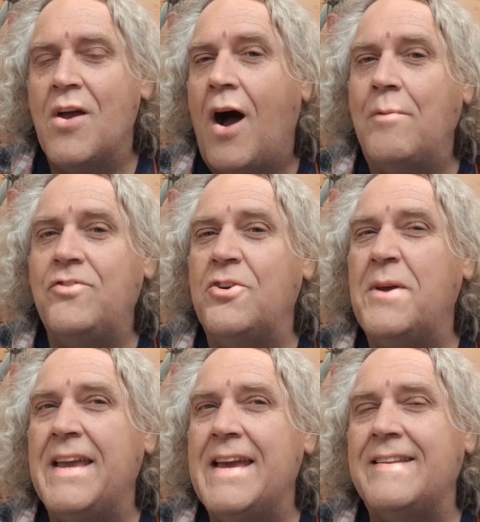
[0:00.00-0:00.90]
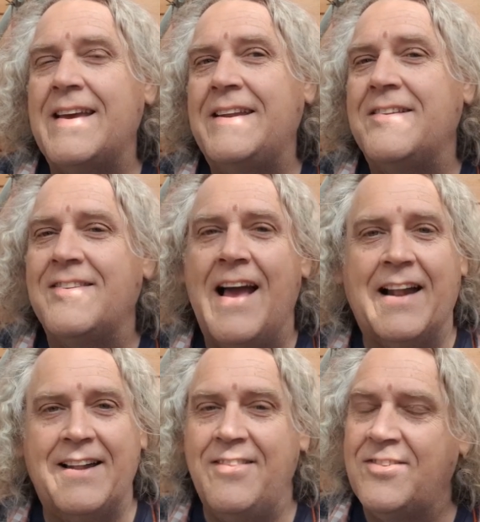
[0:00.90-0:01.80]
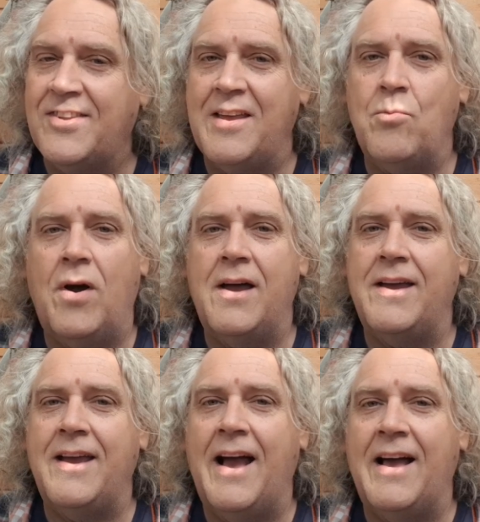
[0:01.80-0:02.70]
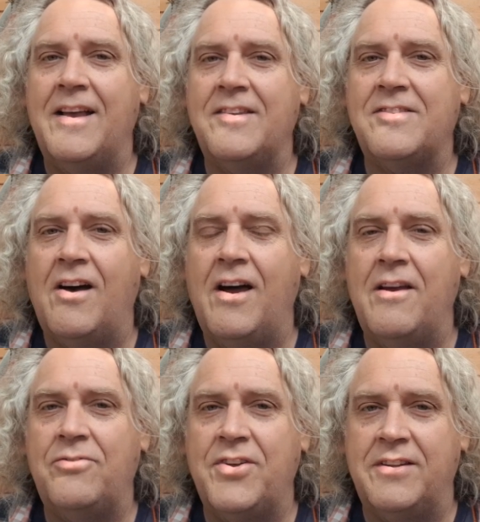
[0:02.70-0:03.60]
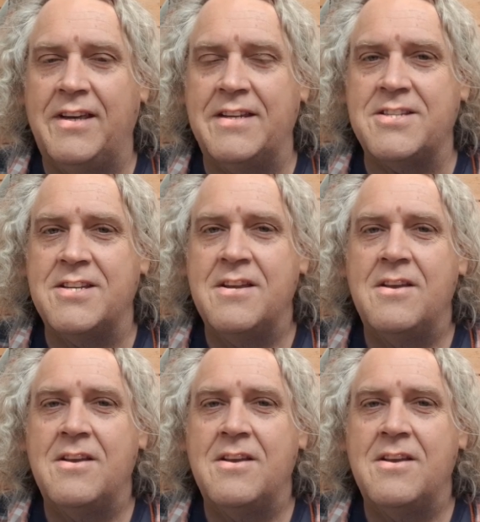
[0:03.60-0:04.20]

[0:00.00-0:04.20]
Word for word: I'm doing it in exactly the same way as I have done it